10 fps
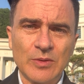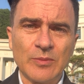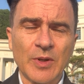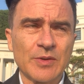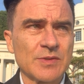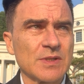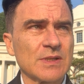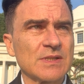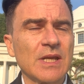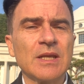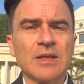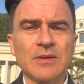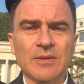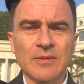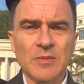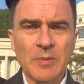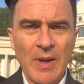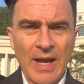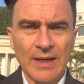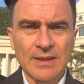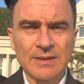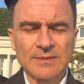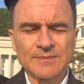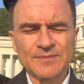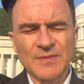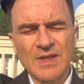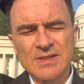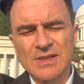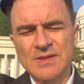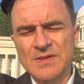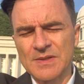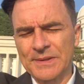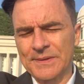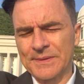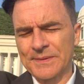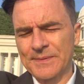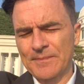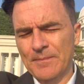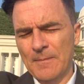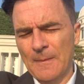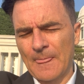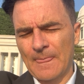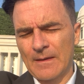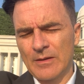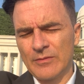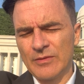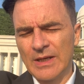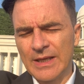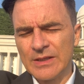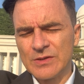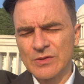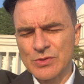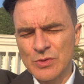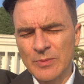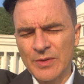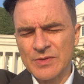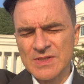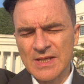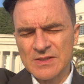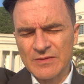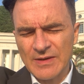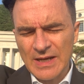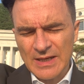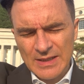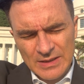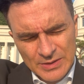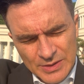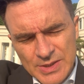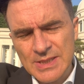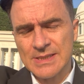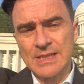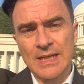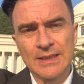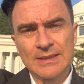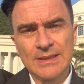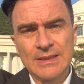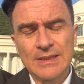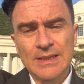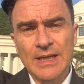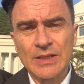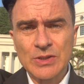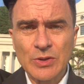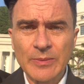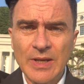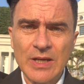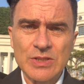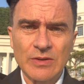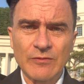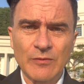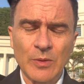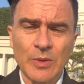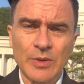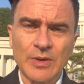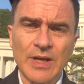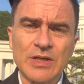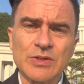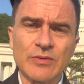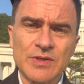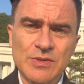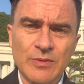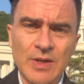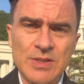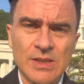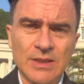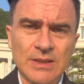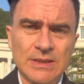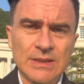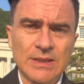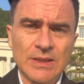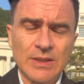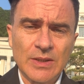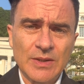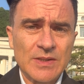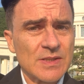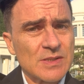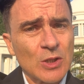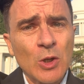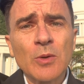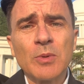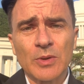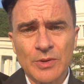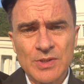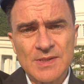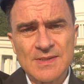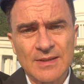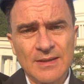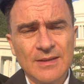Mother's sending me back. This is related to True Mother's sense of urgency and determination for national restoration. This is a global urgency.